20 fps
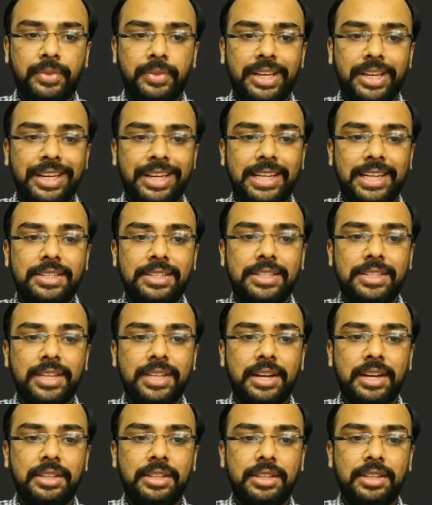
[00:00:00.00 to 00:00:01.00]

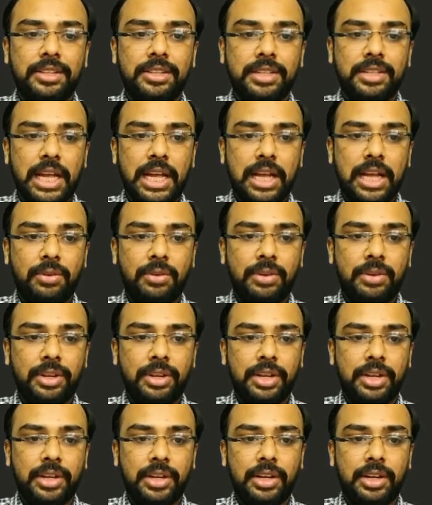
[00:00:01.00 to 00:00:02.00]
Inside this I have
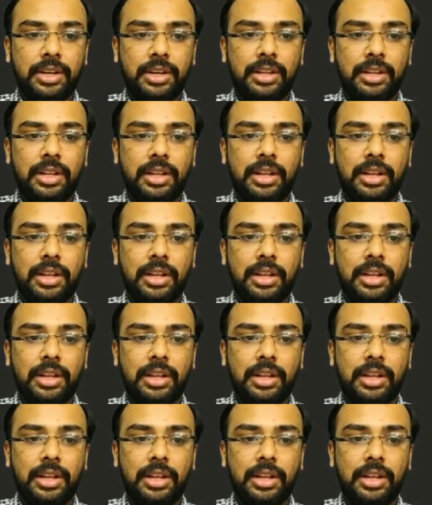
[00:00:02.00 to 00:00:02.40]
created